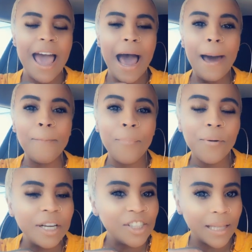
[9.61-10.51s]
I
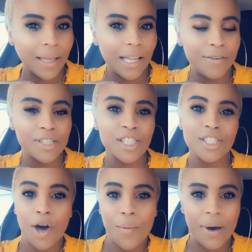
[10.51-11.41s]
appreciate the love
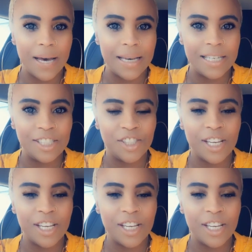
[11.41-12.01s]
so much.